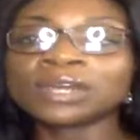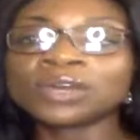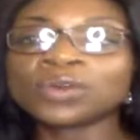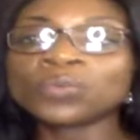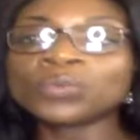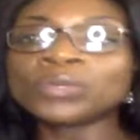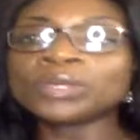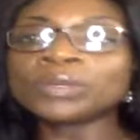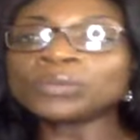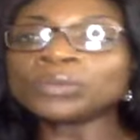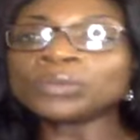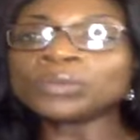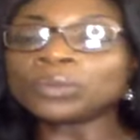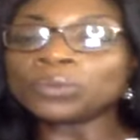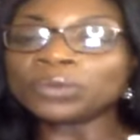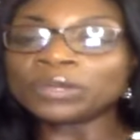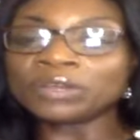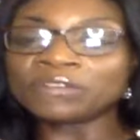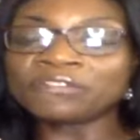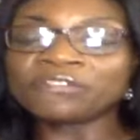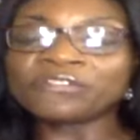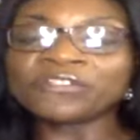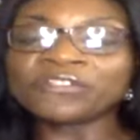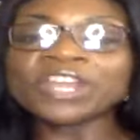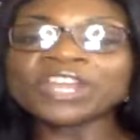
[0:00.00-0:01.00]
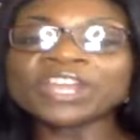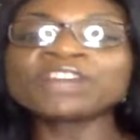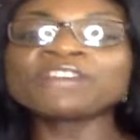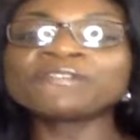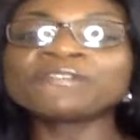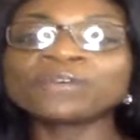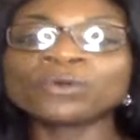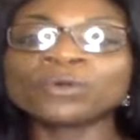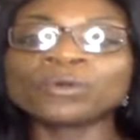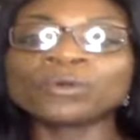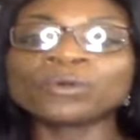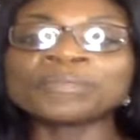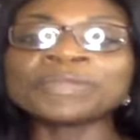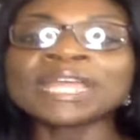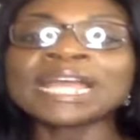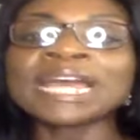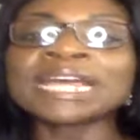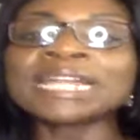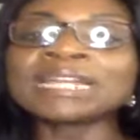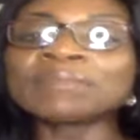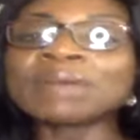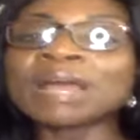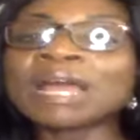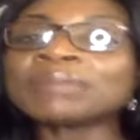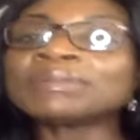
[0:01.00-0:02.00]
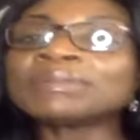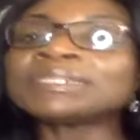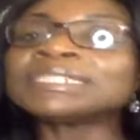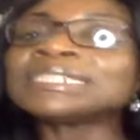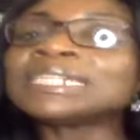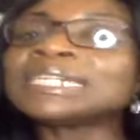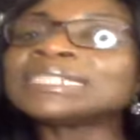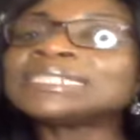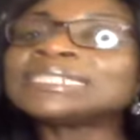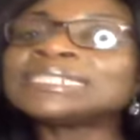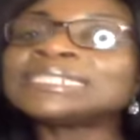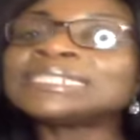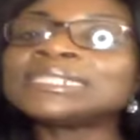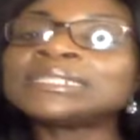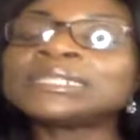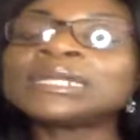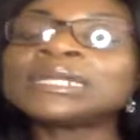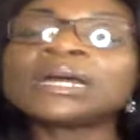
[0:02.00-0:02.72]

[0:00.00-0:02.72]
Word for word: we, we we're fearful and the bible says he,